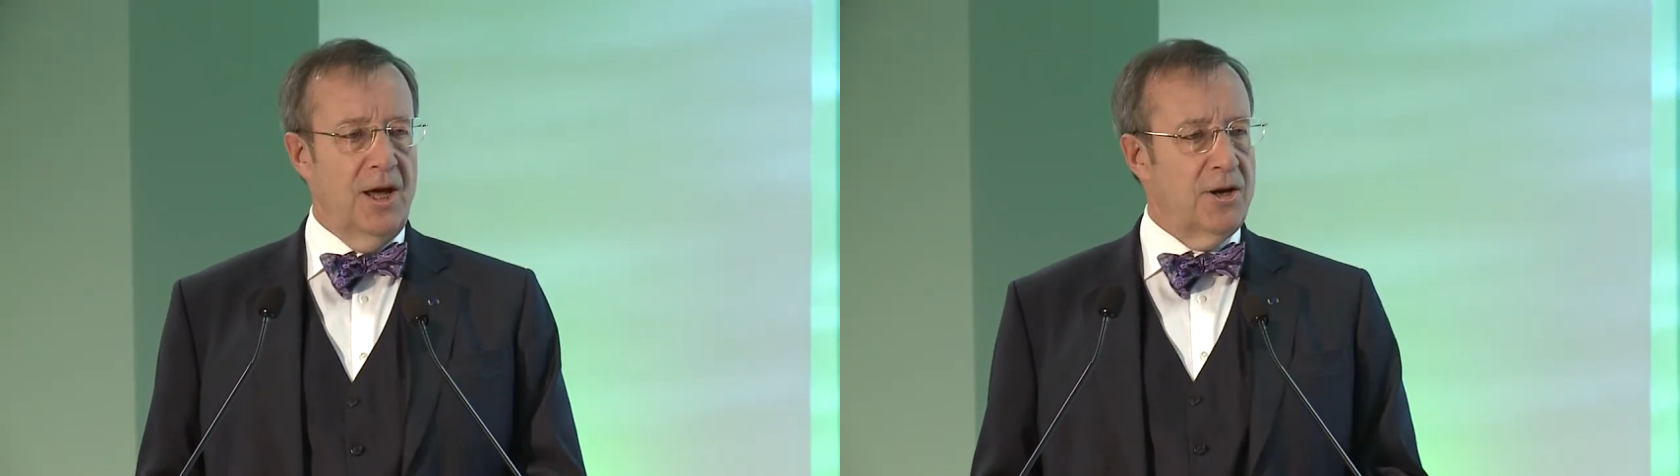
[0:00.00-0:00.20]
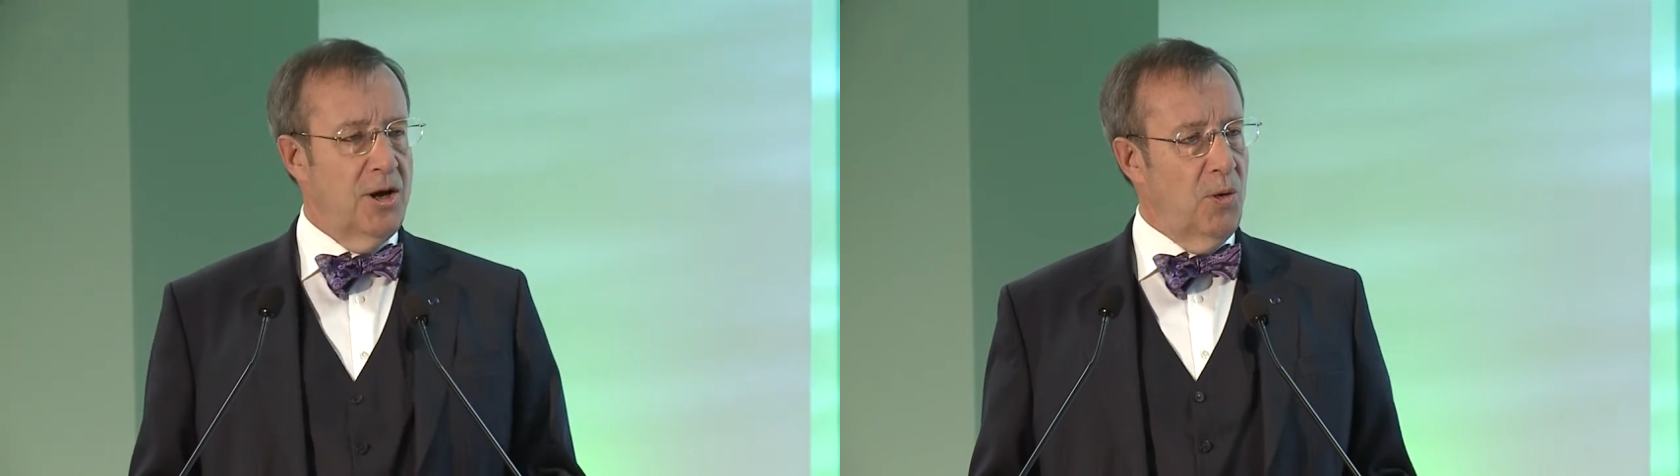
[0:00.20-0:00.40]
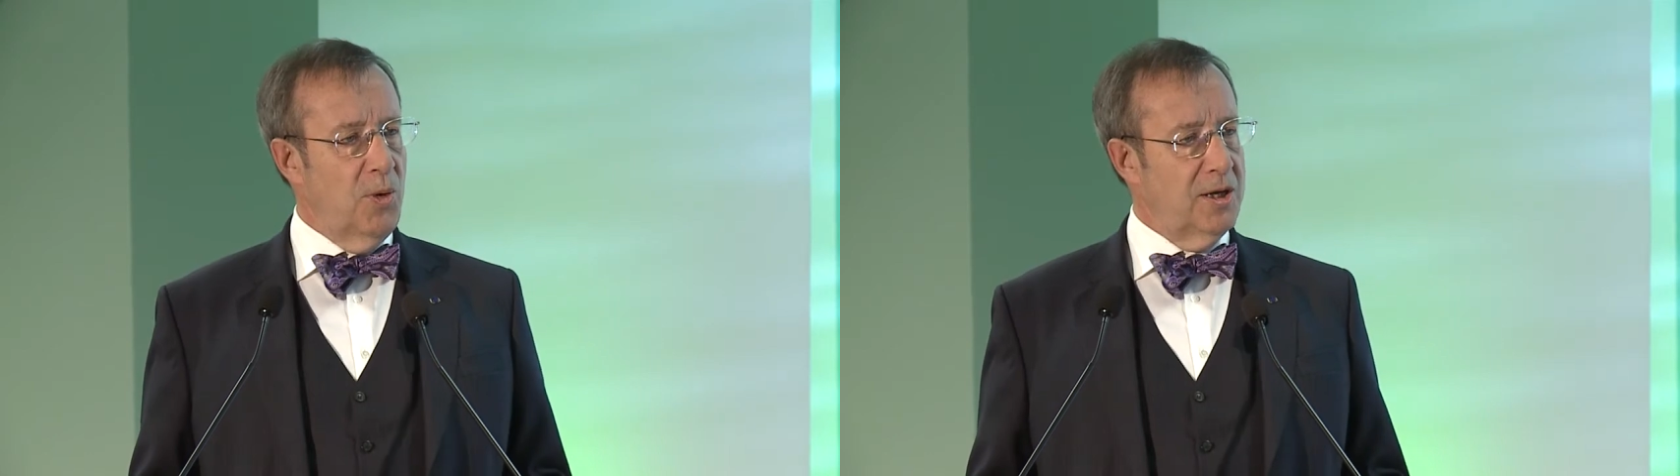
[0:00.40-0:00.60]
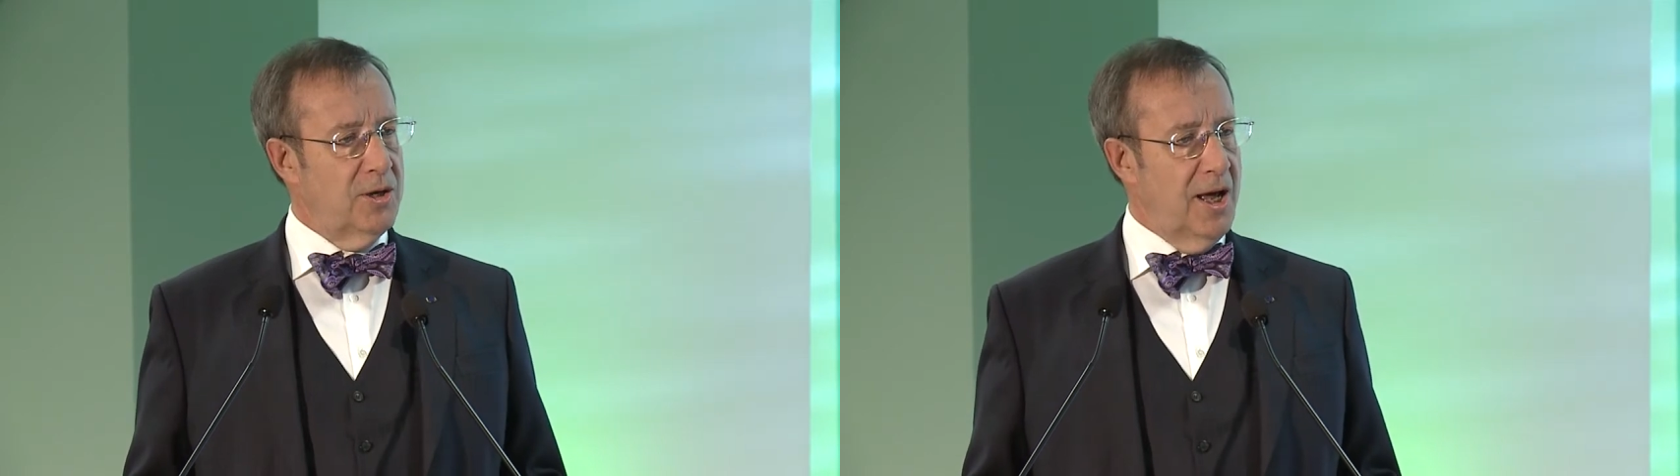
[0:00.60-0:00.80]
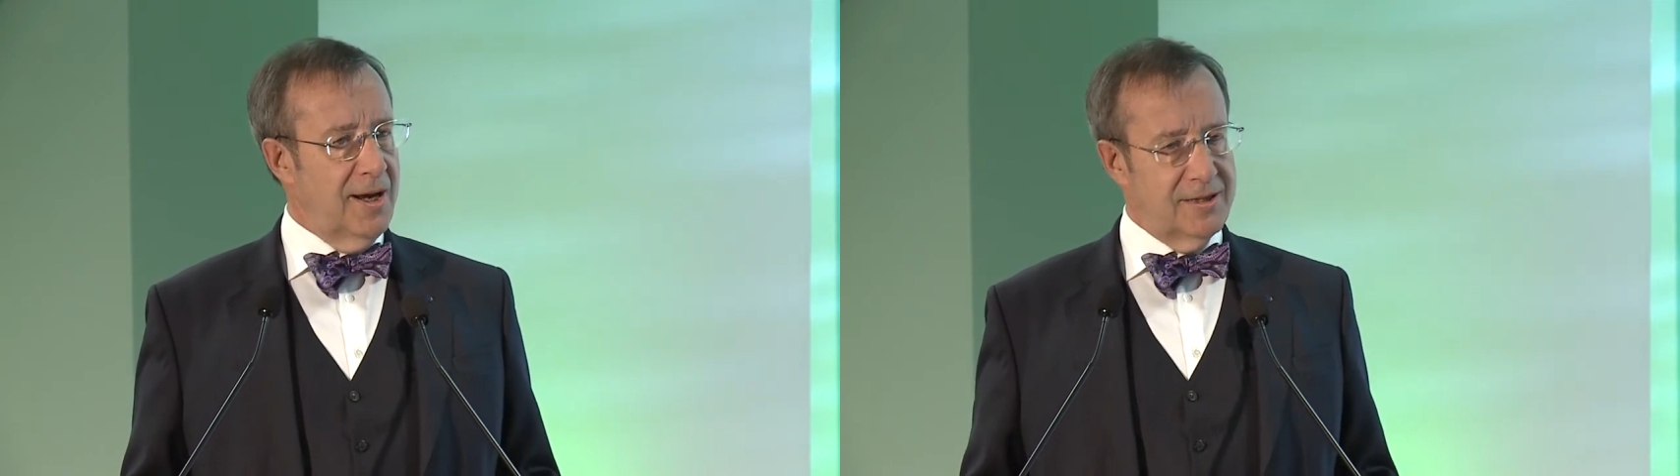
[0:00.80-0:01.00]
no one,
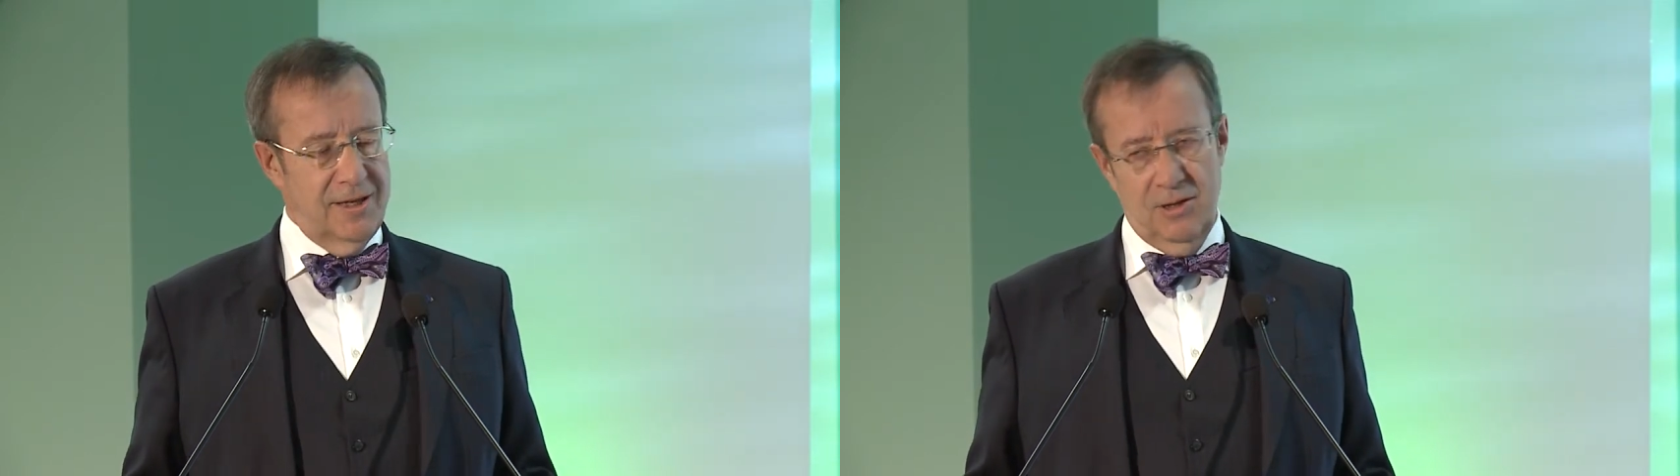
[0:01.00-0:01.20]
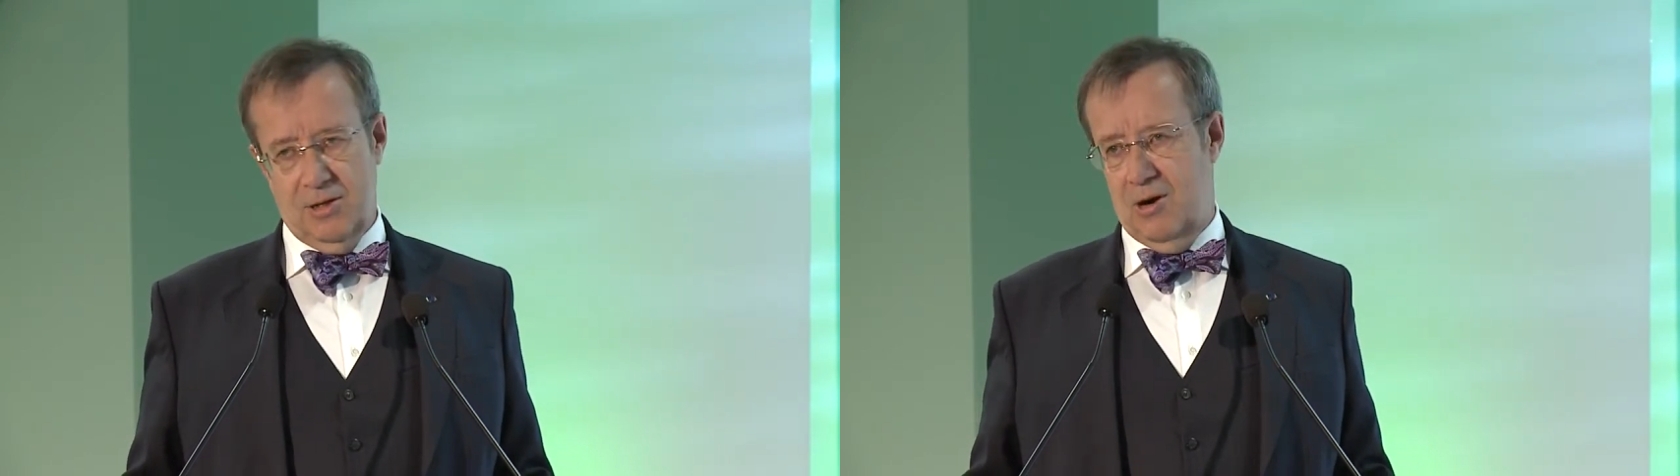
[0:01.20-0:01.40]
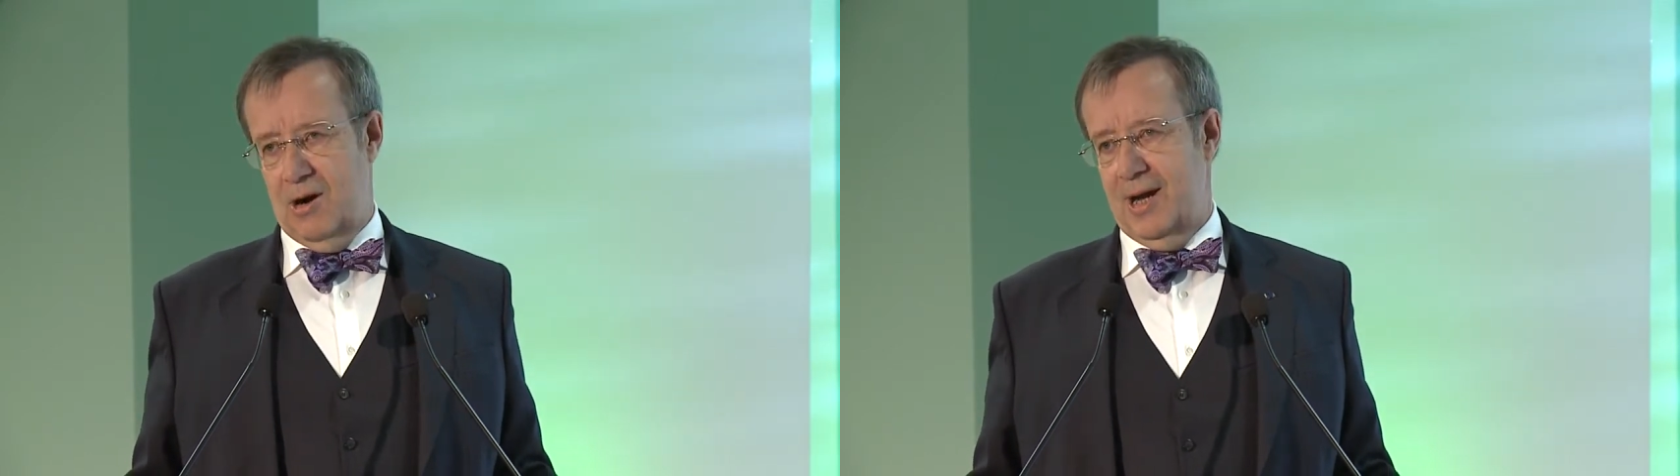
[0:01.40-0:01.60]
not a single car